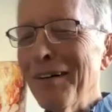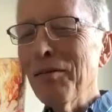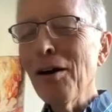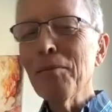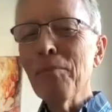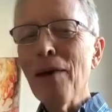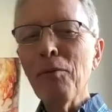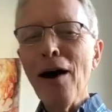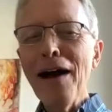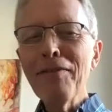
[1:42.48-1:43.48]
well, my
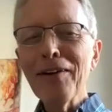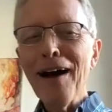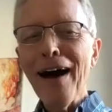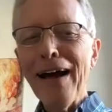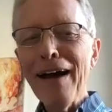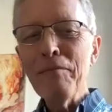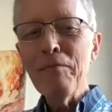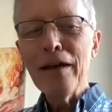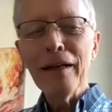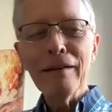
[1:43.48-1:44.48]
wife and I have
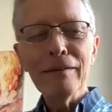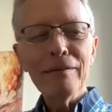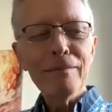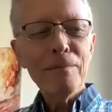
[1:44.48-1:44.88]
been